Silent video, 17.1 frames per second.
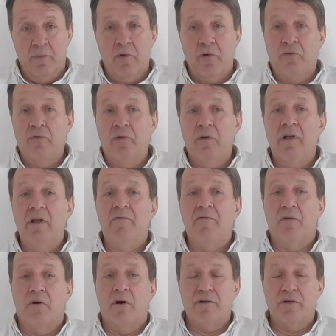opportunity
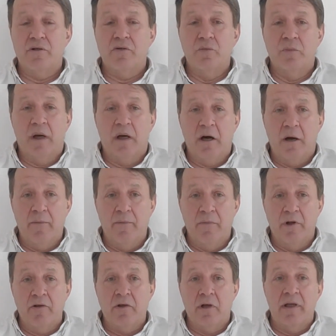for us to become
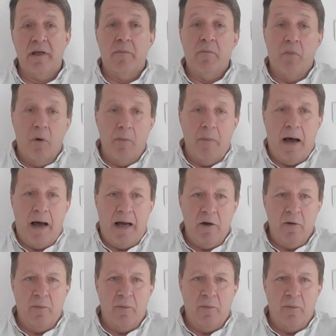not only a mobile